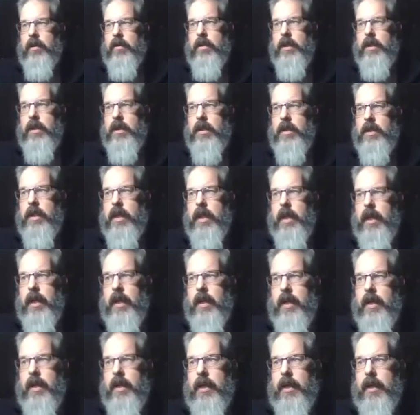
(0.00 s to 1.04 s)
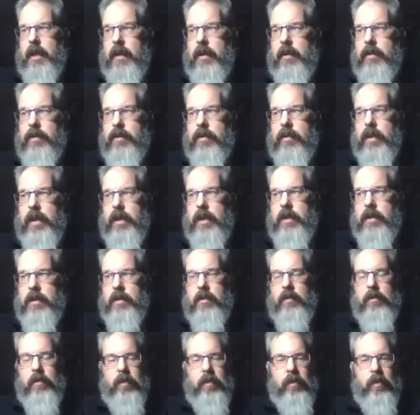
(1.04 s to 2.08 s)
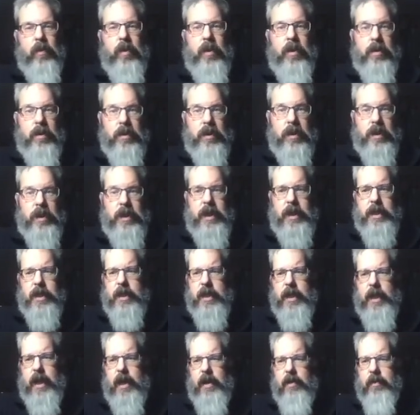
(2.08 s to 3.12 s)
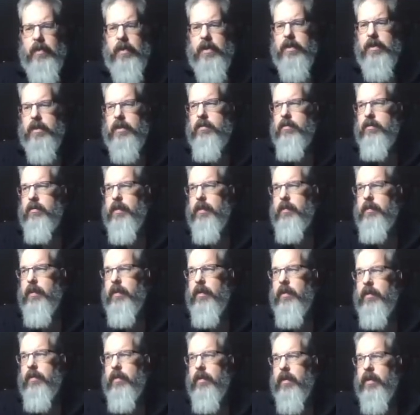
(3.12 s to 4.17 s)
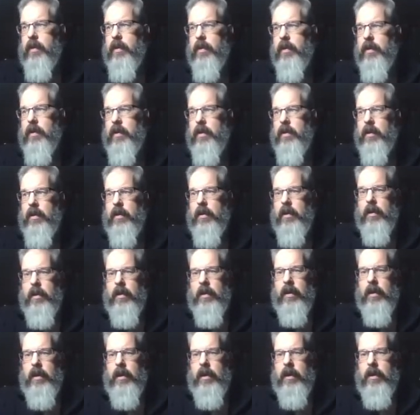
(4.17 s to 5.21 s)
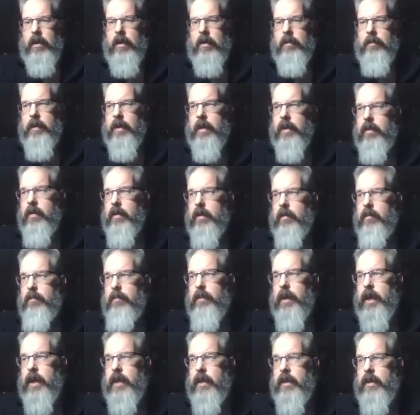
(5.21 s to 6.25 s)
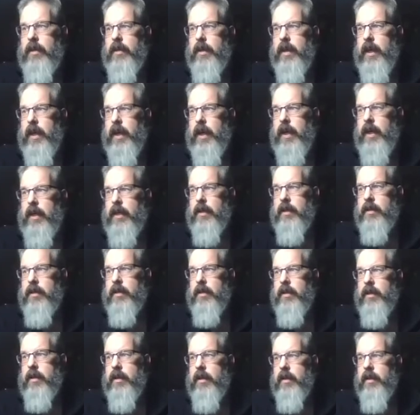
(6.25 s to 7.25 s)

ttk.entry, so we're using ttk widgets, remember. And then I'm going to call bind tags.